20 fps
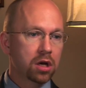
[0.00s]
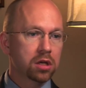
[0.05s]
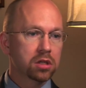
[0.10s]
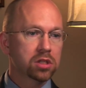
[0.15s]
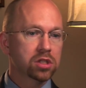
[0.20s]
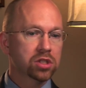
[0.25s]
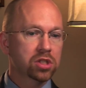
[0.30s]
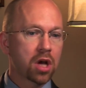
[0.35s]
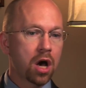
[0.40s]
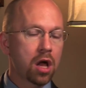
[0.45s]

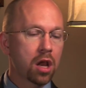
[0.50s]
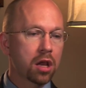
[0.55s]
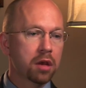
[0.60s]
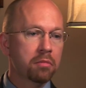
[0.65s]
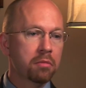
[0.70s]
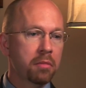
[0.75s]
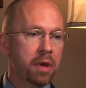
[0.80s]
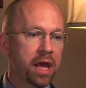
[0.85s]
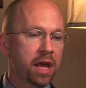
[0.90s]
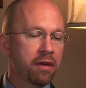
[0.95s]

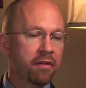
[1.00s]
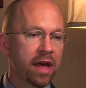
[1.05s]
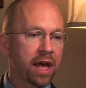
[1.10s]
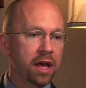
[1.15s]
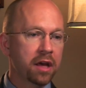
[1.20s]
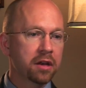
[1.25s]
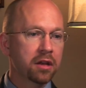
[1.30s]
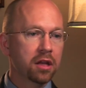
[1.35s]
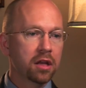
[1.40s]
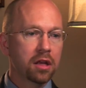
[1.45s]
Stalin may have
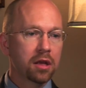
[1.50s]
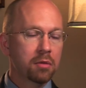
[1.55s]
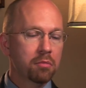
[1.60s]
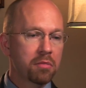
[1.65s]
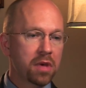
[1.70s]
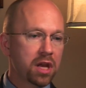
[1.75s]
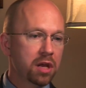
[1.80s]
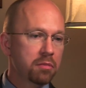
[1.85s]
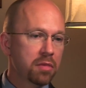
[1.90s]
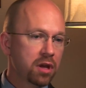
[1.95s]
had
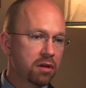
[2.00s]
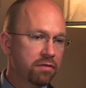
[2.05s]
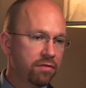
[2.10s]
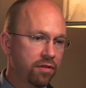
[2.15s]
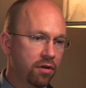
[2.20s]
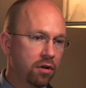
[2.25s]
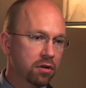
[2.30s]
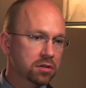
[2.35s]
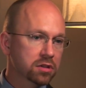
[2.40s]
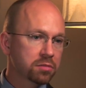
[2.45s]
many, many
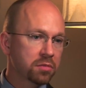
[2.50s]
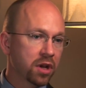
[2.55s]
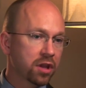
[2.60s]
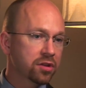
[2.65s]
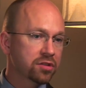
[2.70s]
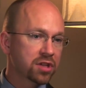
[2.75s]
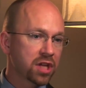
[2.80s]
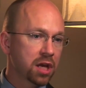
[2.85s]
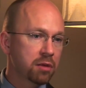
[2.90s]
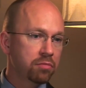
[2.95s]
faults, but at
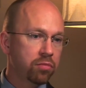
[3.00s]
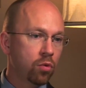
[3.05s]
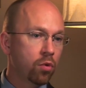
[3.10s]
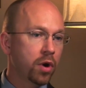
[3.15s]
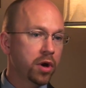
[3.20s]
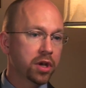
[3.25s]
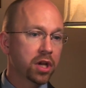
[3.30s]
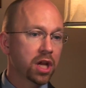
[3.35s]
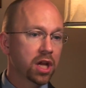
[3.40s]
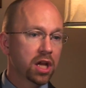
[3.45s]
the same
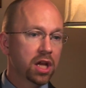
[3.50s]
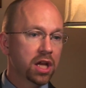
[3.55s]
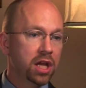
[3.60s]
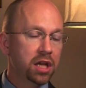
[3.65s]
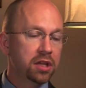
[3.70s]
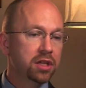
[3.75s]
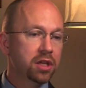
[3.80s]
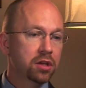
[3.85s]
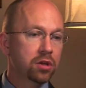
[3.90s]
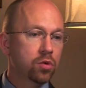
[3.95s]
point,
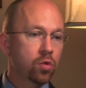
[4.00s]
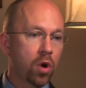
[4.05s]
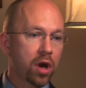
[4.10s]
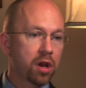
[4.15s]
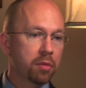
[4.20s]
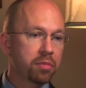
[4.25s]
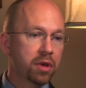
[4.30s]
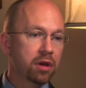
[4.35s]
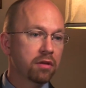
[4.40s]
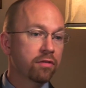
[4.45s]
he did
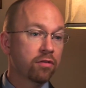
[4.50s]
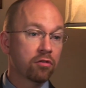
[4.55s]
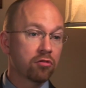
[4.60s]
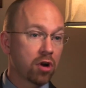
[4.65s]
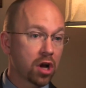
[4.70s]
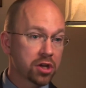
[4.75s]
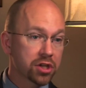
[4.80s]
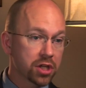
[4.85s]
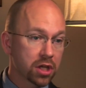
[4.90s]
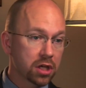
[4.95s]
quite a bit for
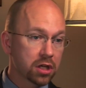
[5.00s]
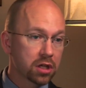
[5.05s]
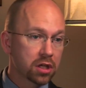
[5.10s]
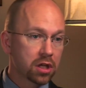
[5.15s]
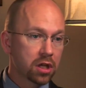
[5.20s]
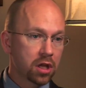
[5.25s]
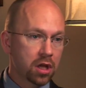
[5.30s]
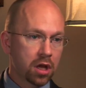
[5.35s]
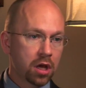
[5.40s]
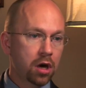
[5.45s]
Russia,
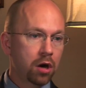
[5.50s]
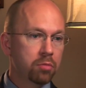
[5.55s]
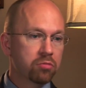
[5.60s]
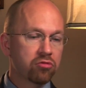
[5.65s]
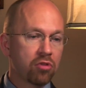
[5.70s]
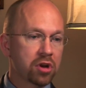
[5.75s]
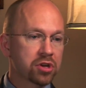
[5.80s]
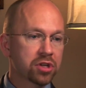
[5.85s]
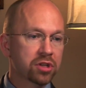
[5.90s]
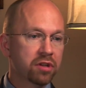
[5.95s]
helped
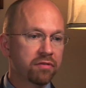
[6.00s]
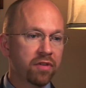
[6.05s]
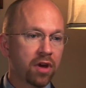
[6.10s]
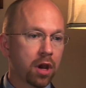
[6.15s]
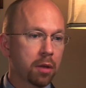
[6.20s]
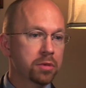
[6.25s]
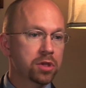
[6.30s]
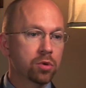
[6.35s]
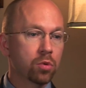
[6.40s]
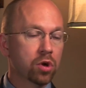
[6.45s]
Russia
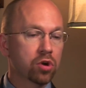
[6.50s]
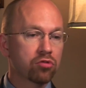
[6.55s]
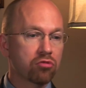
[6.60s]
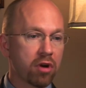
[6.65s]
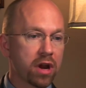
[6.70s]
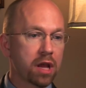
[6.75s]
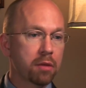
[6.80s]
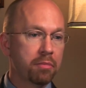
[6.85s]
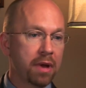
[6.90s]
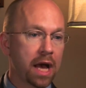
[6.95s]
develop into a
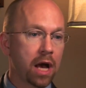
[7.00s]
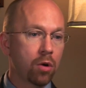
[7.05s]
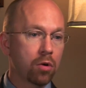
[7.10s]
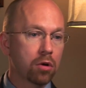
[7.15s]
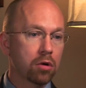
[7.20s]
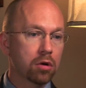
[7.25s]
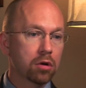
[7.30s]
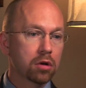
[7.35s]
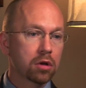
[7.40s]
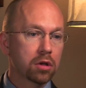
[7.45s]
great
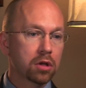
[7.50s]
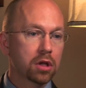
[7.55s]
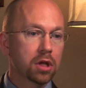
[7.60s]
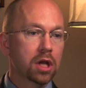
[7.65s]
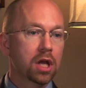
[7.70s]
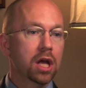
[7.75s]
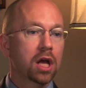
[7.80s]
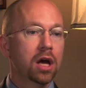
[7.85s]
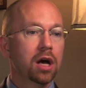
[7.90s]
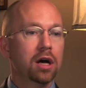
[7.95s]
power.
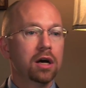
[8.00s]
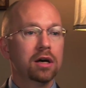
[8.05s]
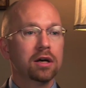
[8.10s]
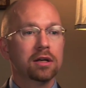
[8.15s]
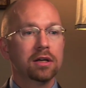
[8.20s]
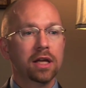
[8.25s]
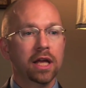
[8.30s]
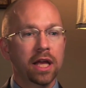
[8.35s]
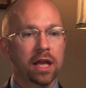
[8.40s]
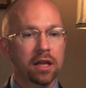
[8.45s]

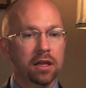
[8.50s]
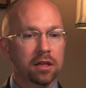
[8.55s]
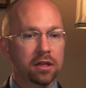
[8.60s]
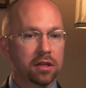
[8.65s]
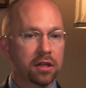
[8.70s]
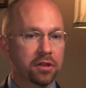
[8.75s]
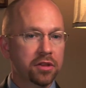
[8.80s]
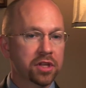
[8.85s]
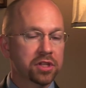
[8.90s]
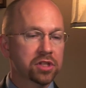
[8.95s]

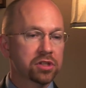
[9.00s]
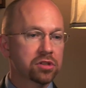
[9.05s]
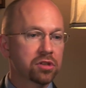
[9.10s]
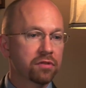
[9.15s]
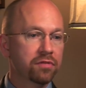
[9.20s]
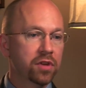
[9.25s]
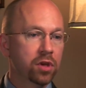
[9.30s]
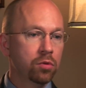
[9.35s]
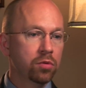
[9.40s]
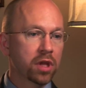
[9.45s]
And this is
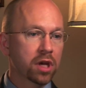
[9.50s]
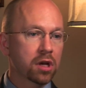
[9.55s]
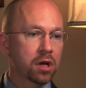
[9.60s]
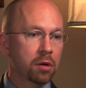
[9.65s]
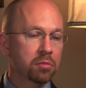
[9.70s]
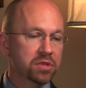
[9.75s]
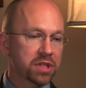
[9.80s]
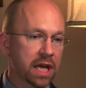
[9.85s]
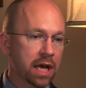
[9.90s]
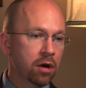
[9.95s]
the view that
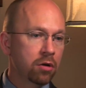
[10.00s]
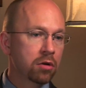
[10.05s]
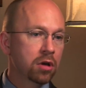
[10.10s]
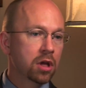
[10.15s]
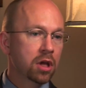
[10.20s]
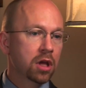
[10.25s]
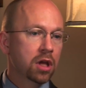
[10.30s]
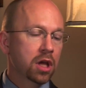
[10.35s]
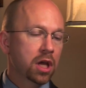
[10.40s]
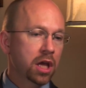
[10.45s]
comes out,
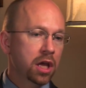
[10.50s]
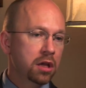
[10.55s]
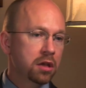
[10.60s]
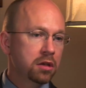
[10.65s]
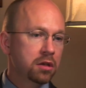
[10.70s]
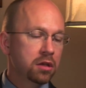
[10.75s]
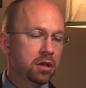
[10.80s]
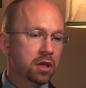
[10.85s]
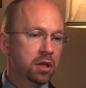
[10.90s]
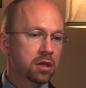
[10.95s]

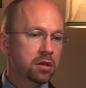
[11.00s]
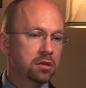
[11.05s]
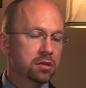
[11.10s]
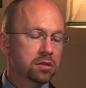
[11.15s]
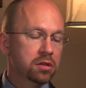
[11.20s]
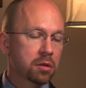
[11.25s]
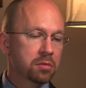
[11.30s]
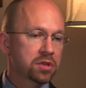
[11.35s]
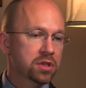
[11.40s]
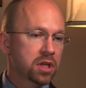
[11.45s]
and in
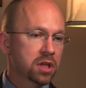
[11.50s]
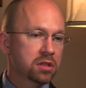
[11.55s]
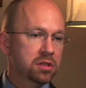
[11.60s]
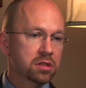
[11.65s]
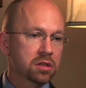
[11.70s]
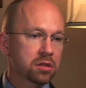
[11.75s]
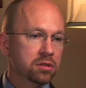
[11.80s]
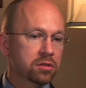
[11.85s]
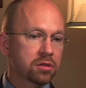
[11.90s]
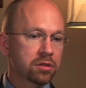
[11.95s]
some
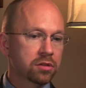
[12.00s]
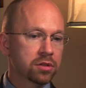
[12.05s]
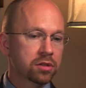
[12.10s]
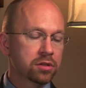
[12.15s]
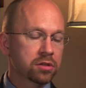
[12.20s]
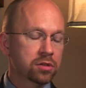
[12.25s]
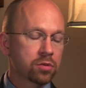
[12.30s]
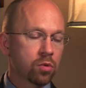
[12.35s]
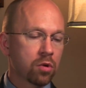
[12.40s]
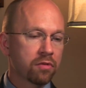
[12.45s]
sense is
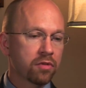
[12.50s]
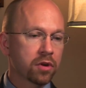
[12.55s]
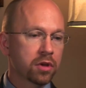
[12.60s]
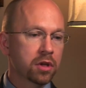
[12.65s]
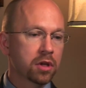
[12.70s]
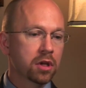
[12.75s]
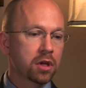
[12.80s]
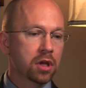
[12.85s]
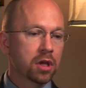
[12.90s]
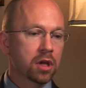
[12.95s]
sort of
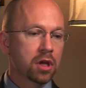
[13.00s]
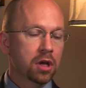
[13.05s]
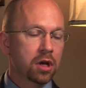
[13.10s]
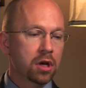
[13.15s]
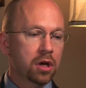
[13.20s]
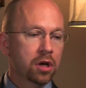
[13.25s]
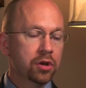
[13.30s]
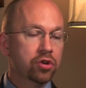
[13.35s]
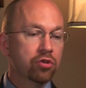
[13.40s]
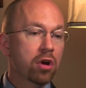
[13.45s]

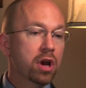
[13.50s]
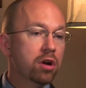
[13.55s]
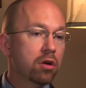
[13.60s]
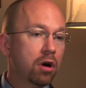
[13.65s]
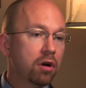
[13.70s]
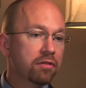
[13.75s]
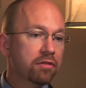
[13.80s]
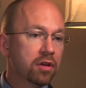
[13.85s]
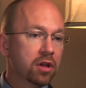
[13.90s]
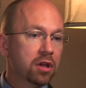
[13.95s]
a
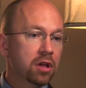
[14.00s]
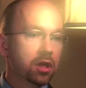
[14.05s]
trade-off.